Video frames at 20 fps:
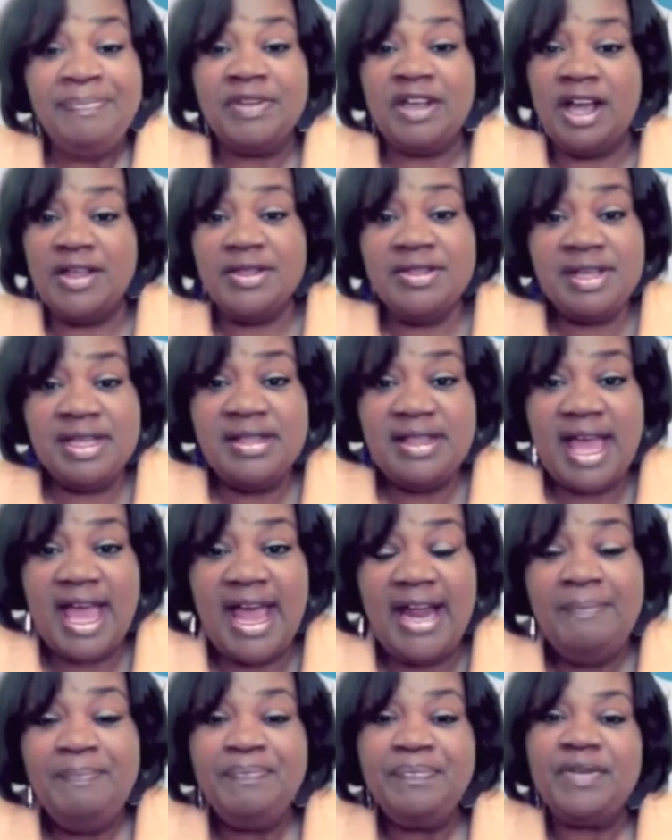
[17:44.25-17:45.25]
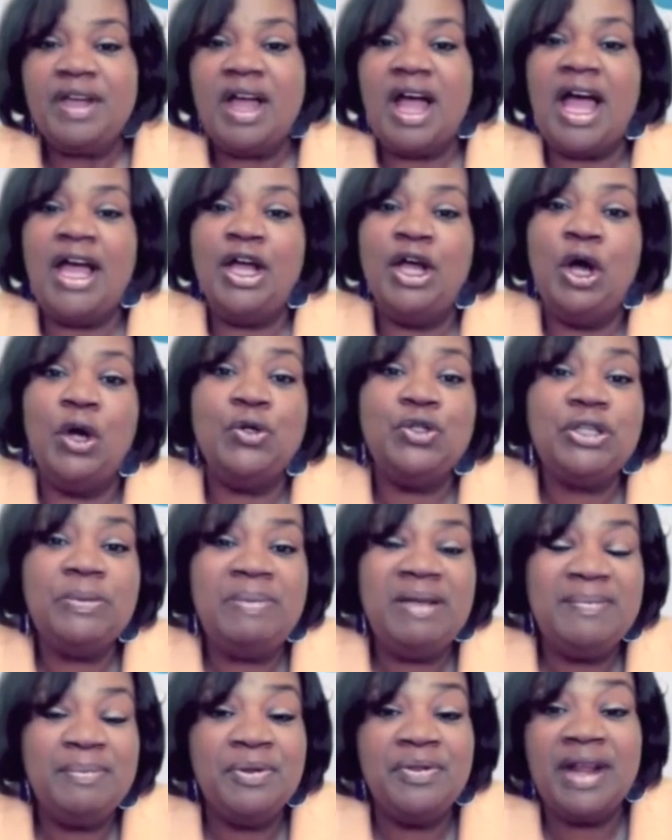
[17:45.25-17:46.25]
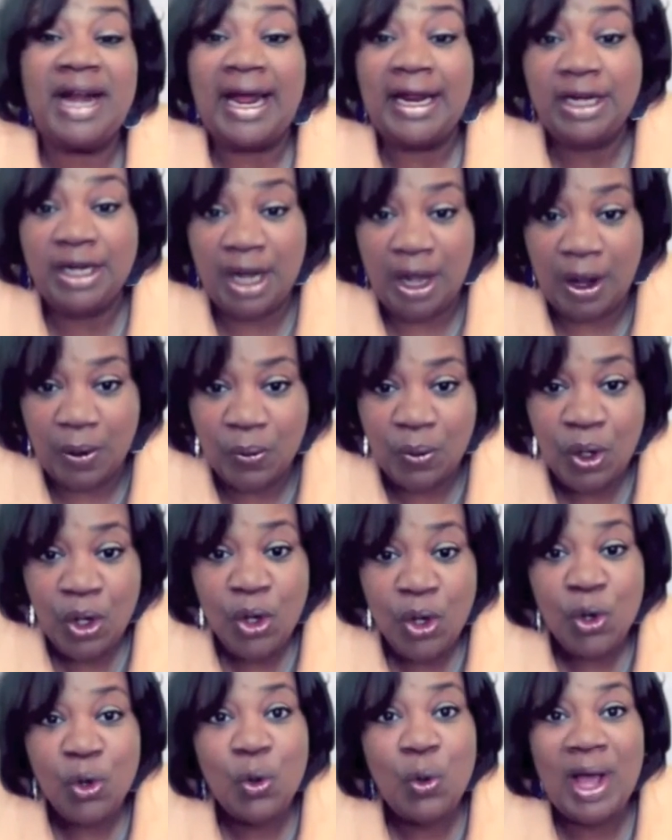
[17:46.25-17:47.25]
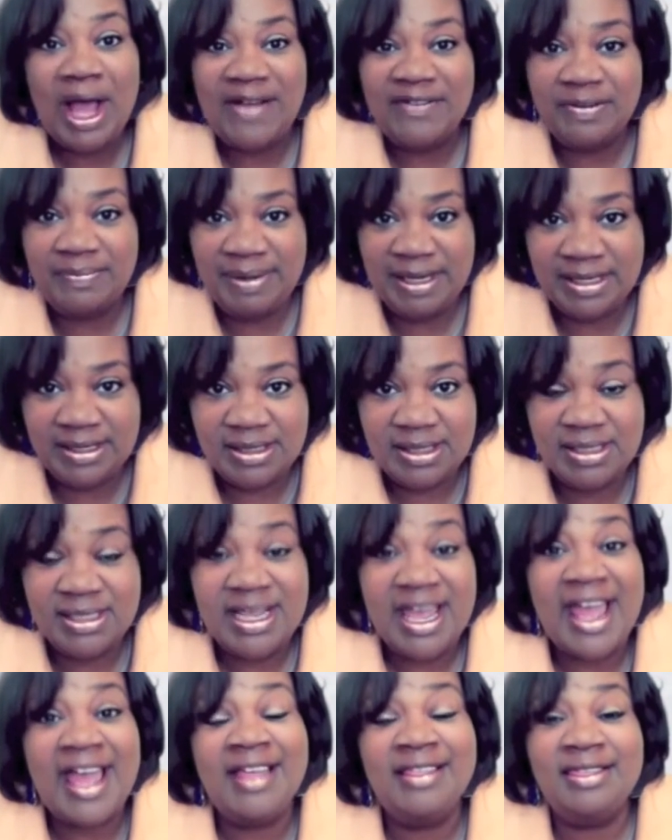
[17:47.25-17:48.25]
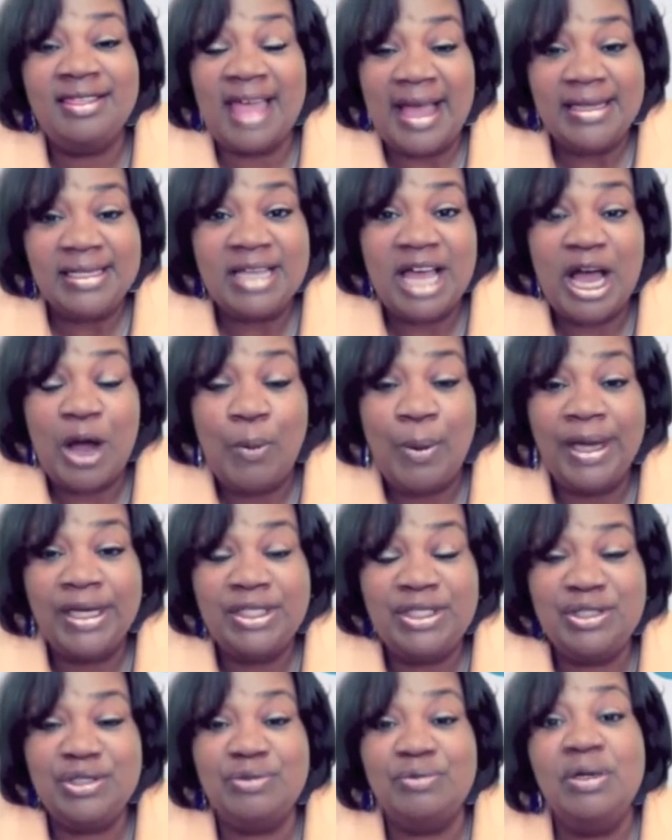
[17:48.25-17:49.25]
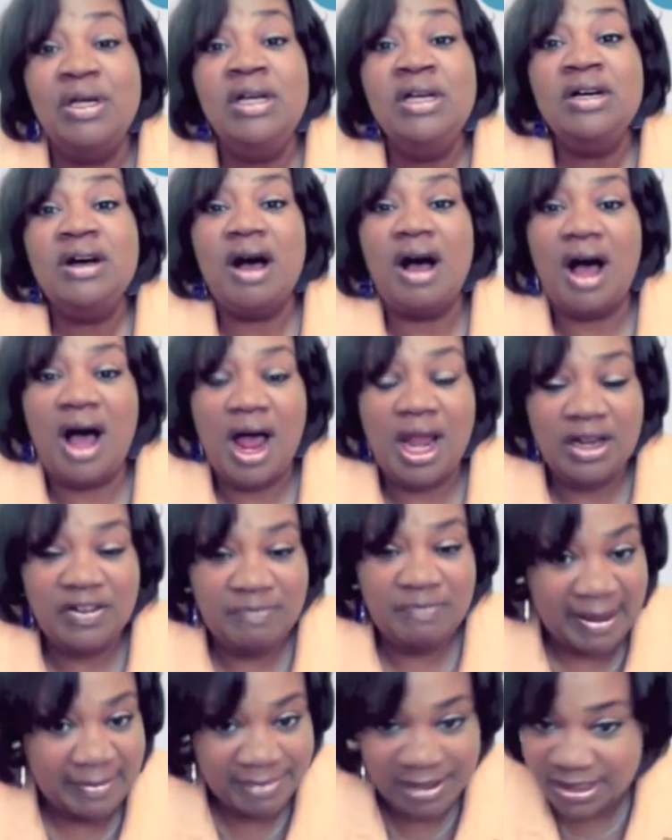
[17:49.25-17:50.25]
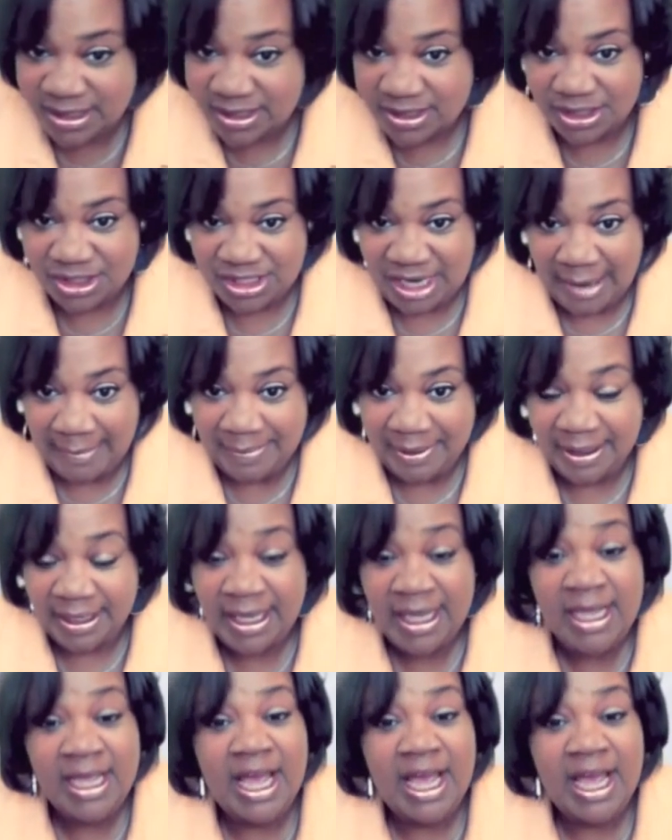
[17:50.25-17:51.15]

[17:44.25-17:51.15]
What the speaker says: Other than that, I go to people that I know who have a business, and that's how I do all of my business shopping.